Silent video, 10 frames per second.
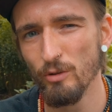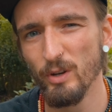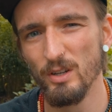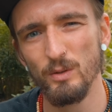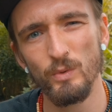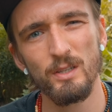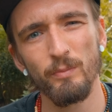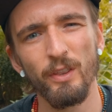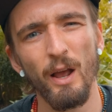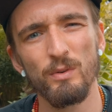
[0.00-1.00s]
because it was
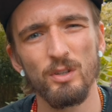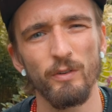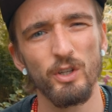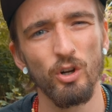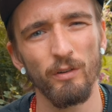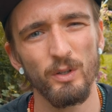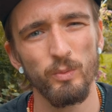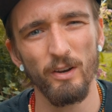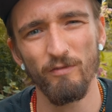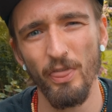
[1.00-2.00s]
something that was already covered when
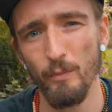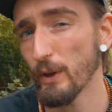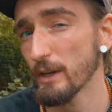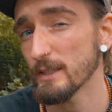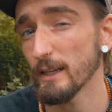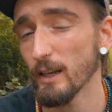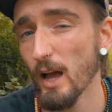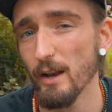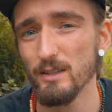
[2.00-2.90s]
I ran the Piccadilly Line,